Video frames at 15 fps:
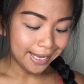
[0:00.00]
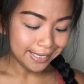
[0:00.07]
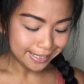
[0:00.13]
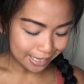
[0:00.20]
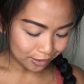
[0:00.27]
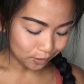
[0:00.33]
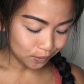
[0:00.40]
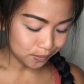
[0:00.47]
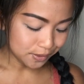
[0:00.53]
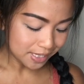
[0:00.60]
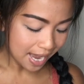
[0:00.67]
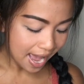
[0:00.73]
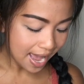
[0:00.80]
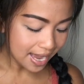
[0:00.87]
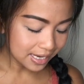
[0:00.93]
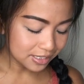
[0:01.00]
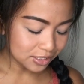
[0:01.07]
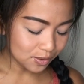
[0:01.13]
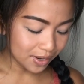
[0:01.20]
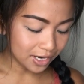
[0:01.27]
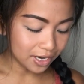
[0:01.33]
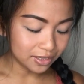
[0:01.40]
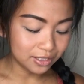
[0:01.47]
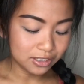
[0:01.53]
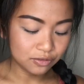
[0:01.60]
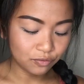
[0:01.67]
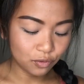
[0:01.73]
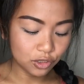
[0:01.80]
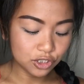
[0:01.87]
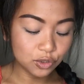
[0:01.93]
yellow tag. So I got
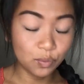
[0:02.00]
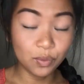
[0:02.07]
this for